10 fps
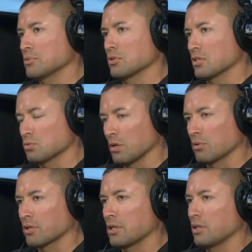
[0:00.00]
So that's why
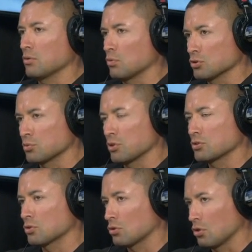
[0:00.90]
we're getting the Rolls
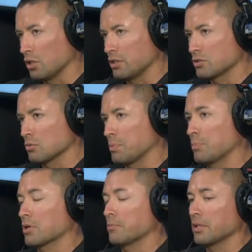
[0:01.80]
Royce Cullinan. So
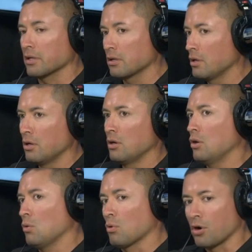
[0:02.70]
people are gonna be like,
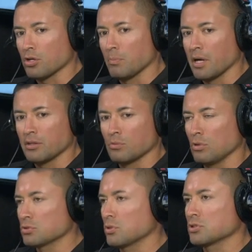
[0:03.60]
why are you buying the
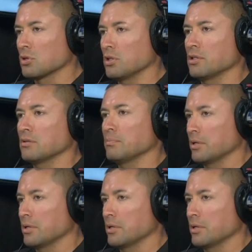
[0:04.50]
Rolls Royce Cullinan?